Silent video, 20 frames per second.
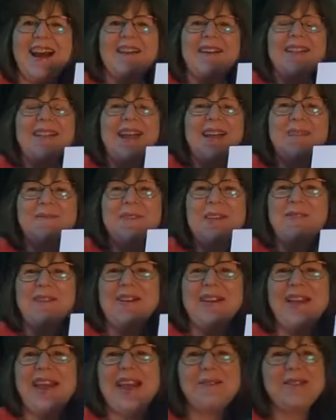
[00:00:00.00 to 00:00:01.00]
Glad people
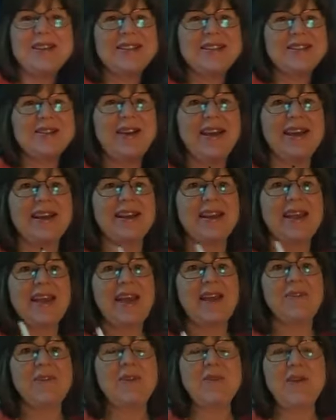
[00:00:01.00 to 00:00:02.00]
came and joined.
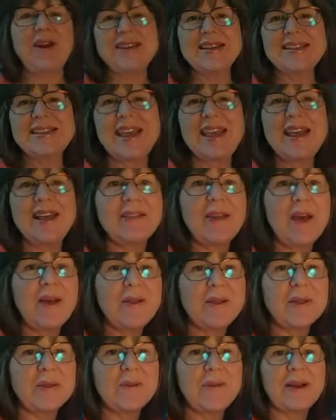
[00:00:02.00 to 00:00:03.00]
If you want to say hello,
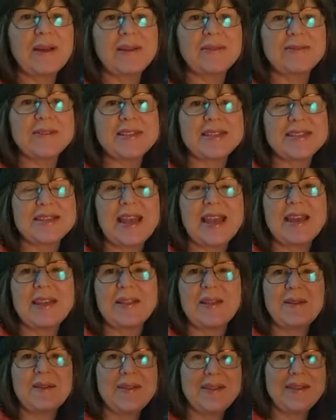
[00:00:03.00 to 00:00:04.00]
you're welcome to say
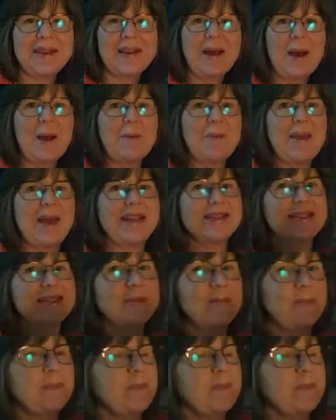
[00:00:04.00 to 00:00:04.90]
hello in the comments.